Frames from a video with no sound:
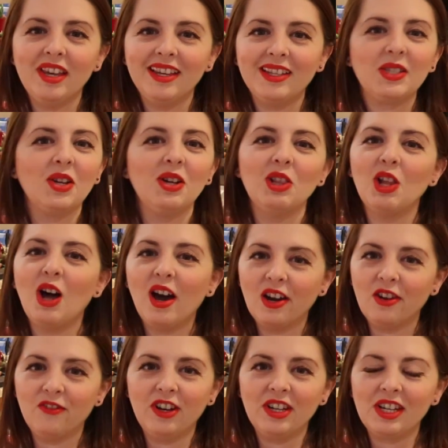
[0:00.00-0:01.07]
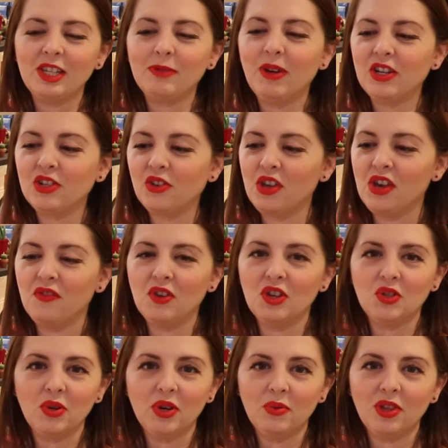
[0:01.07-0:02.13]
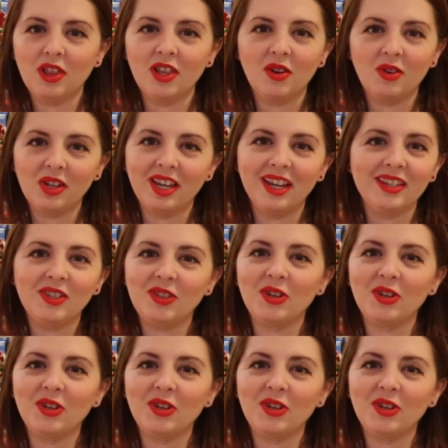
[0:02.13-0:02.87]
It's a lot of fun, especially if you do it with little kids.